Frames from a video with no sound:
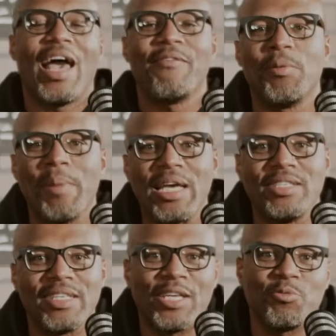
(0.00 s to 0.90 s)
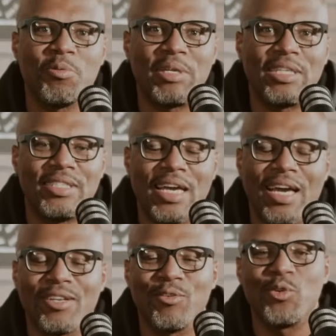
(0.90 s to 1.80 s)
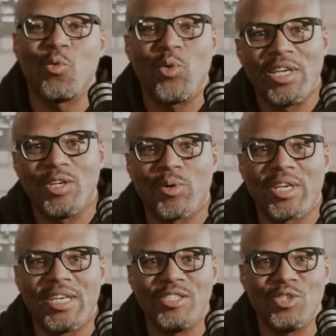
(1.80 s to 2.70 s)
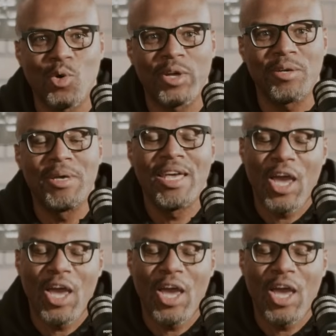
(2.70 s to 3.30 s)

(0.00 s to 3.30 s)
I have an amazing guest with me today. I know you're really going to enjoy him.